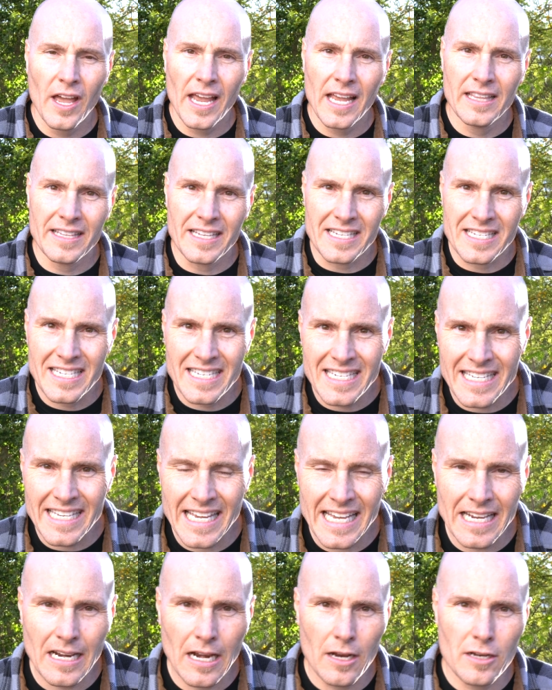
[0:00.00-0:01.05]
and the
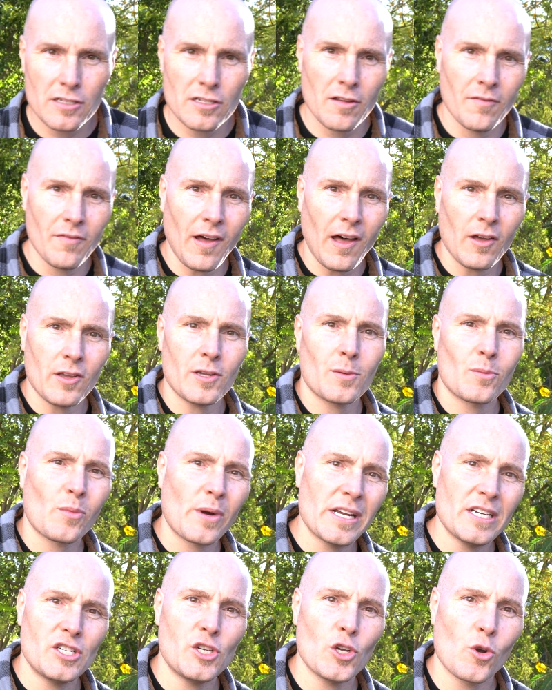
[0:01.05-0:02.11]
skin to volume
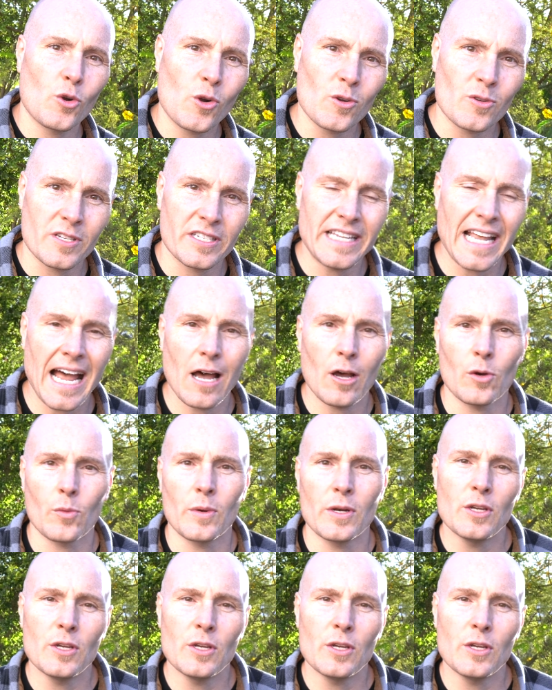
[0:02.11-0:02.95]
ratio goes down.